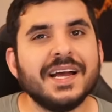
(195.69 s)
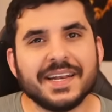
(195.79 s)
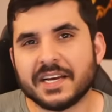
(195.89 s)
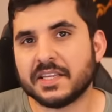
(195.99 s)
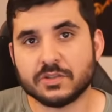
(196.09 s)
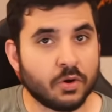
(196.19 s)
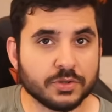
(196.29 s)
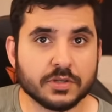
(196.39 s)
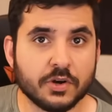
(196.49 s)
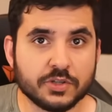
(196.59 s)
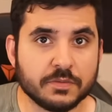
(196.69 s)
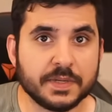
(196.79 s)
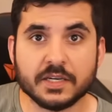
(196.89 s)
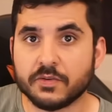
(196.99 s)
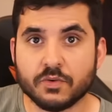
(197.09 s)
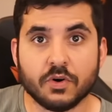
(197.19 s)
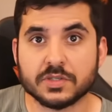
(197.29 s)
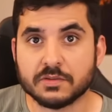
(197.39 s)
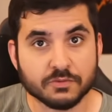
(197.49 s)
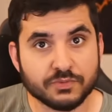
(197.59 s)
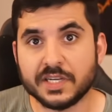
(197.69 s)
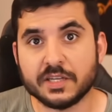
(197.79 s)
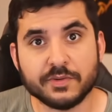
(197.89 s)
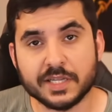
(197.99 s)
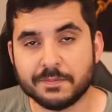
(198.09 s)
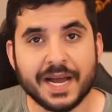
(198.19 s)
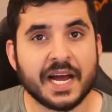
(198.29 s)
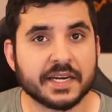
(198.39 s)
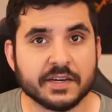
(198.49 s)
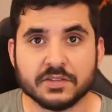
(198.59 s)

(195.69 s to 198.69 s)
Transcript: Now, there's also going to be, of course, really bad guilds.